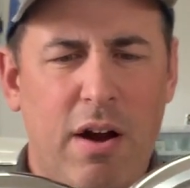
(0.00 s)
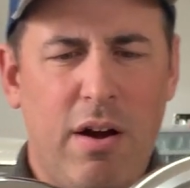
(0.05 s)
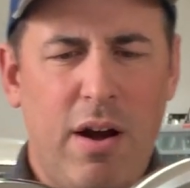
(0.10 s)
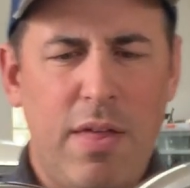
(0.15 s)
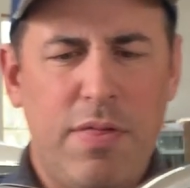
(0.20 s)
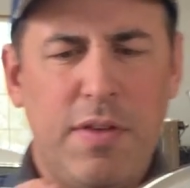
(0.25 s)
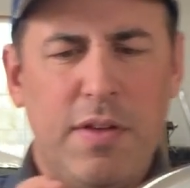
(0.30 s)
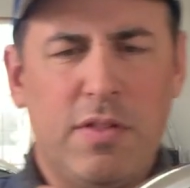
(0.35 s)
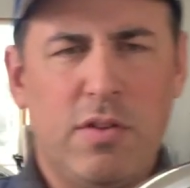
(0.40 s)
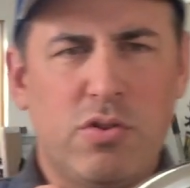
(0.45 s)
And I
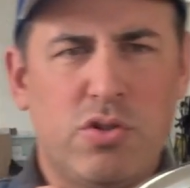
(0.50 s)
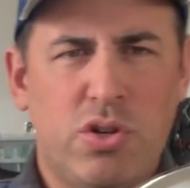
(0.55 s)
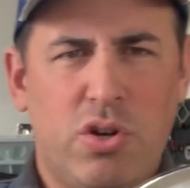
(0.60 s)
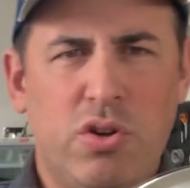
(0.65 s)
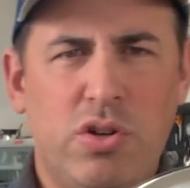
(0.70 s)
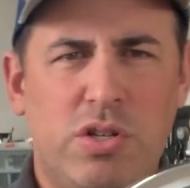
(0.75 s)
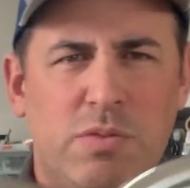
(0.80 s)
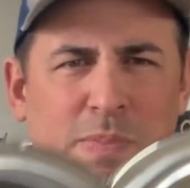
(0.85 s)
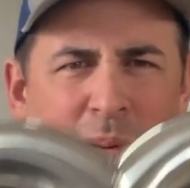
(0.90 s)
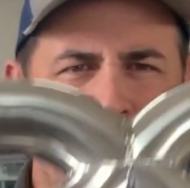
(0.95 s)
think there's a
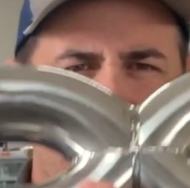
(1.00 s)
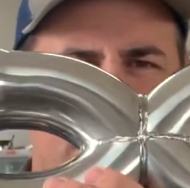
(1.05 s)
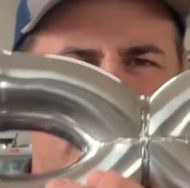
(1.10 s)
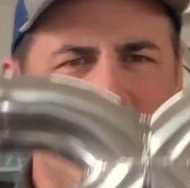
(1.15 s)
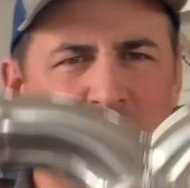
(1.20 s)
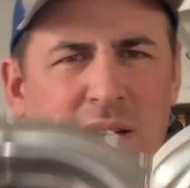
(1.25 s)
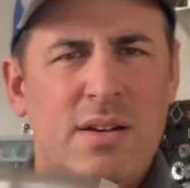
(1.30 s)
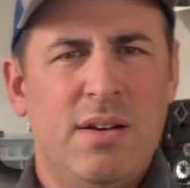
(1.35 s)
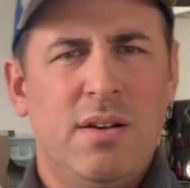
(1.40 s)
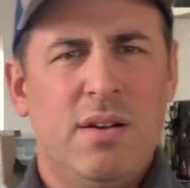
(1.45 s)
good
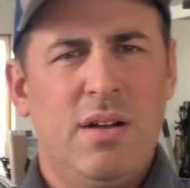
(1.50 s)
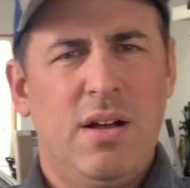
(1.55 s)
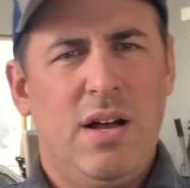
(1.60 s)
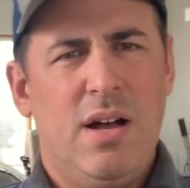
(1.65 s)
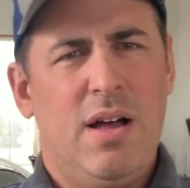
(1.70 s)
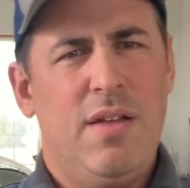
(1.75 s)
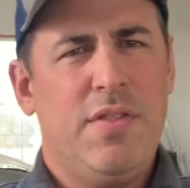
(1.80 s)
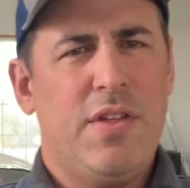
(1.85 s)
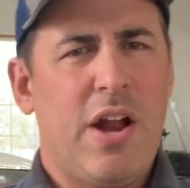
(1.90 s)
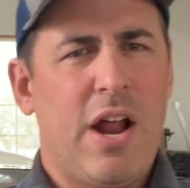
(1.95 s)
space
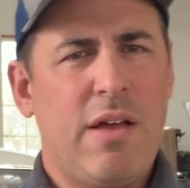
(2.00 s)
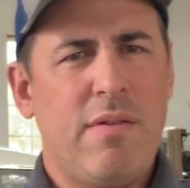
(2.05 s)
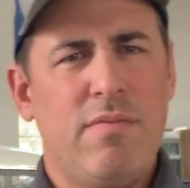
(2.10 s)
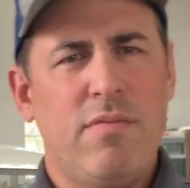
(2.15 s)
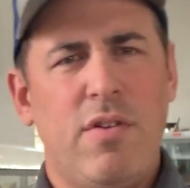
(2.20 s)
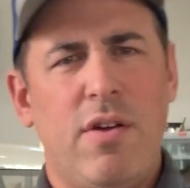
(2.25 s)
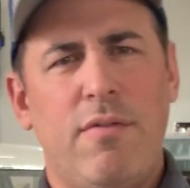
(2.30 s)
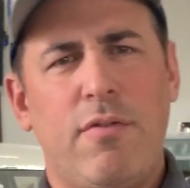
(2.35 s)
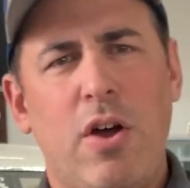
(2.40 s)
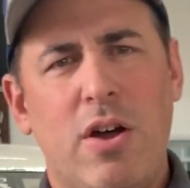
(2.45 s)
that
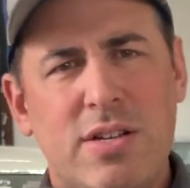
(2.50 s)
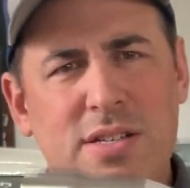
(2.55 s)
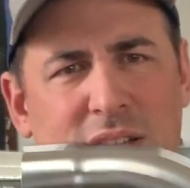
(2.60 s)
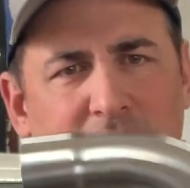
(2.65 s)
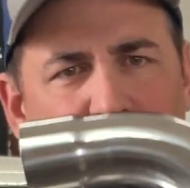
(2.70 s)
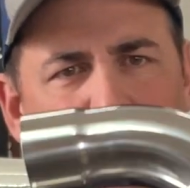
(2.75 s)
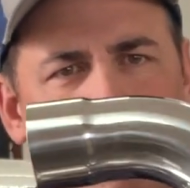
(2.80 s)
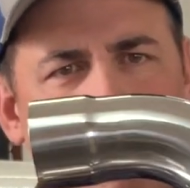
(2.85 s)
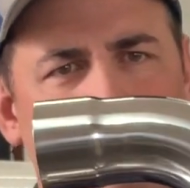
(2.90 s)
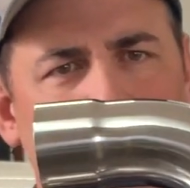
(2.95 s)
I've got
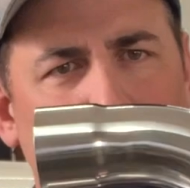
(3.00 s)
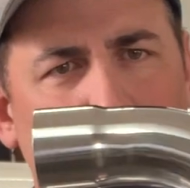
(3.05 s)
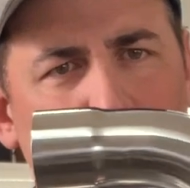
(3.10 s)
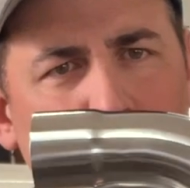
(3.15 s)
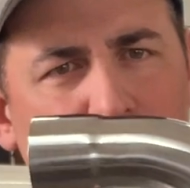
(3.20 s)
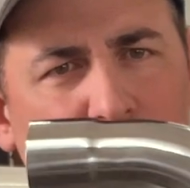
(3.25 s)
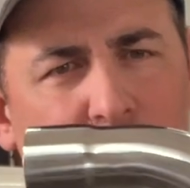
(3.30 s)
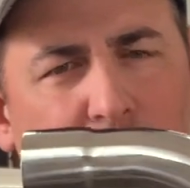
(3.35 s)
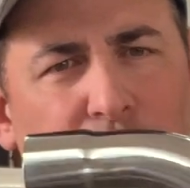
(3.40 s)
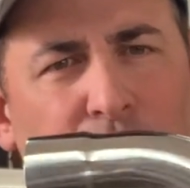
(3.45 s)
slated for it.
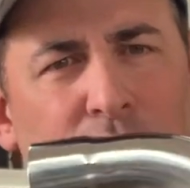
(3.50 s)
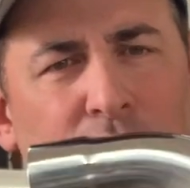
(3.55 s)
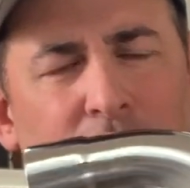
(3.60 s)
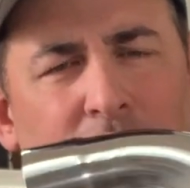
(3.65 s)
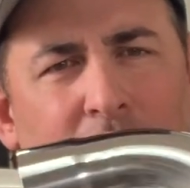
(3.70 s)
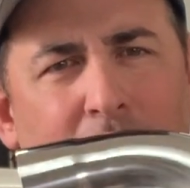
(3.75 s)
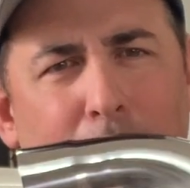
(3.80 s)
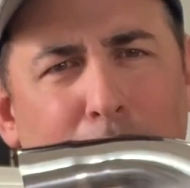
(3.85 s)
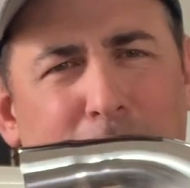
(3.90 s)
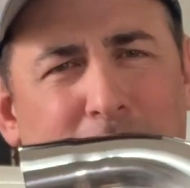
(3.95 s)
So
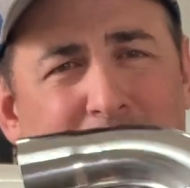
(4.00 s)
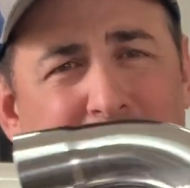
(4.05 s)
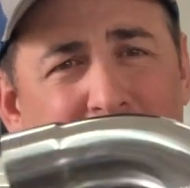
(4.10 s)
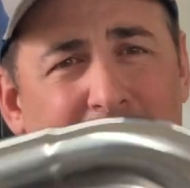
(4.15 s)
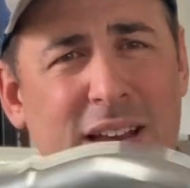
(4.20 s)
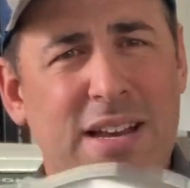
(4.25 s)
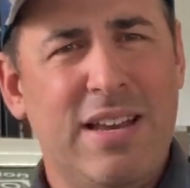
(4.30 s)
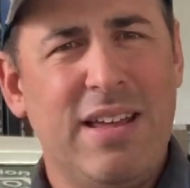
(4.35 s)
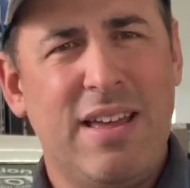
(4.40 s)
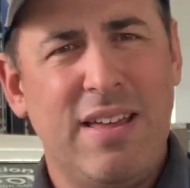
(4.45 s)
I'm
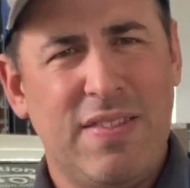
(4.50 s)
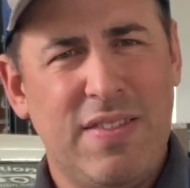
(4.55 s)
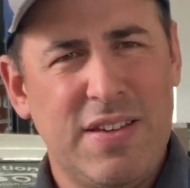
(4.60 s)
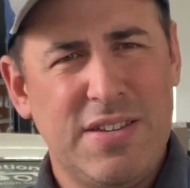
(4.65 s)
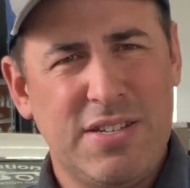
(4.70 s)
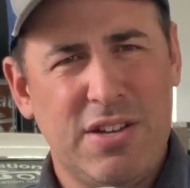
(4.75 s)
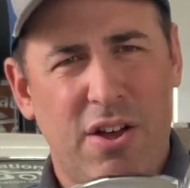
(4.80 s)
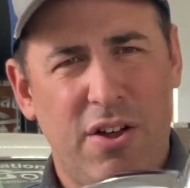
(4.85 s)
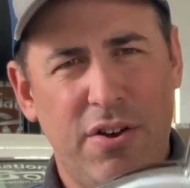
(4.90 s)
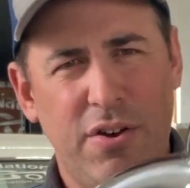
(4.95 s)
excited to get
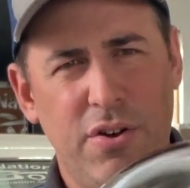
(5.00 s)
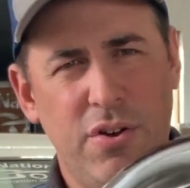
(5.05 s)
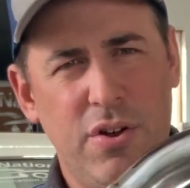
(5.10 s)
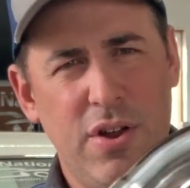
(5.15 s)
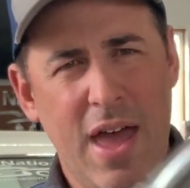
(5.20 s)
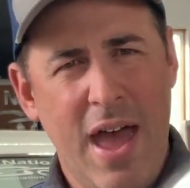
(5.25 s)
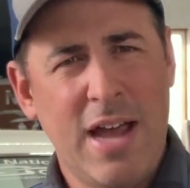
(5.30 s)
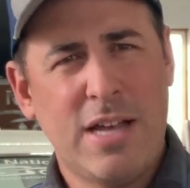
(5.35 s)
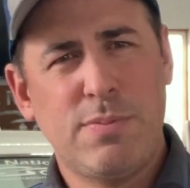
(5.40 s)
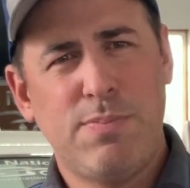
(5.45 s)
this on.
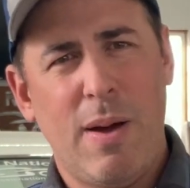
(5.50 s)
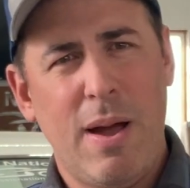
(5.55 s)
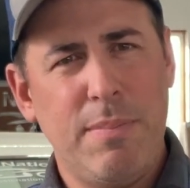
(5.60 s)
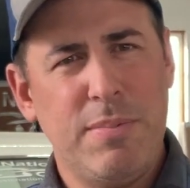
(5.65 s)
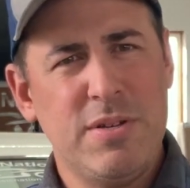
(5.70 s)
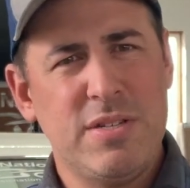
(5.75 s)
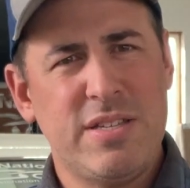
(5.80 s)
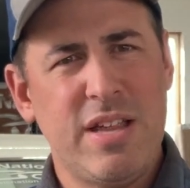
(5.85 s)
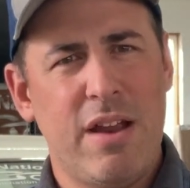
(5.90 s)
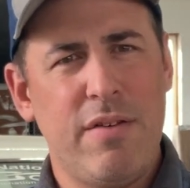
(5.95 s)
X pipe
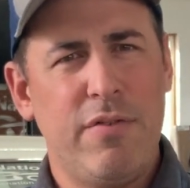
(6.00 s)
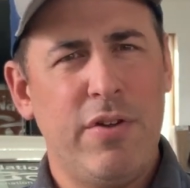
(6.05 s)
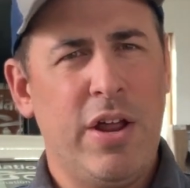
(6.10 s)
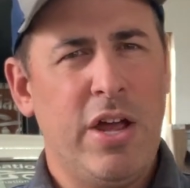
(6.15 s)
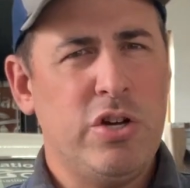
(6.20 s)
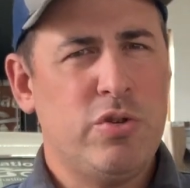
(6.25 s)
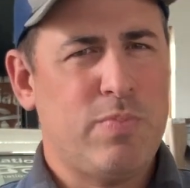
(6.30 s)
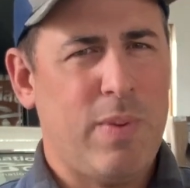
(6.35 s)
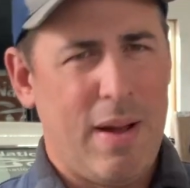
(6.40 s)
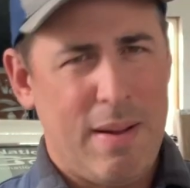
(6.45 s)
instead of an
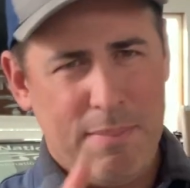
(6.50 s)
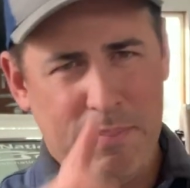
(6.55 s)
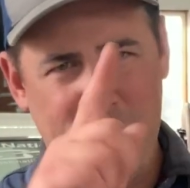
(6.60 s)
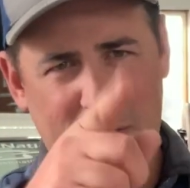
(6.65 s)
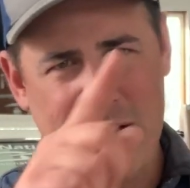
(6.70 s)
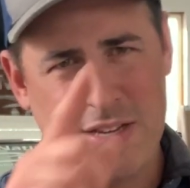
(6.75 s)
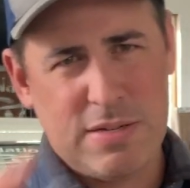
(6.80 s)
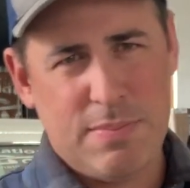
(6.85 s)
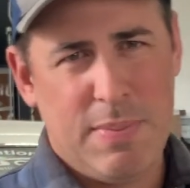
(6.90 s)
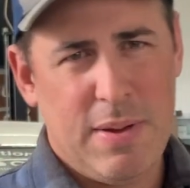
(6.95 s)
H pipe.
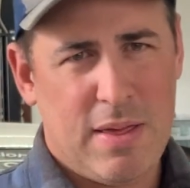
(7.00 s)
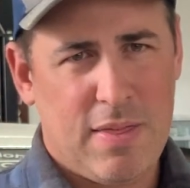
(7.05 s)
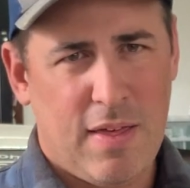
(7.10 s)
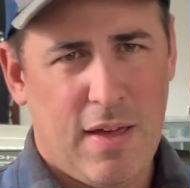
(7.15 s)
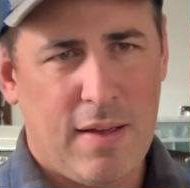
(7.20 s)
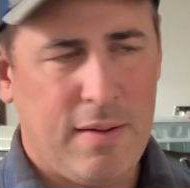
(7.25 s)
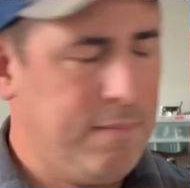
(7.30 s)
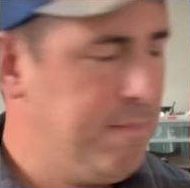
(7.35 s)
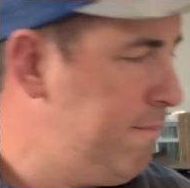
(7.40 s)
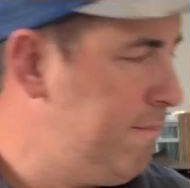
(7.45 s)
That's a big thing.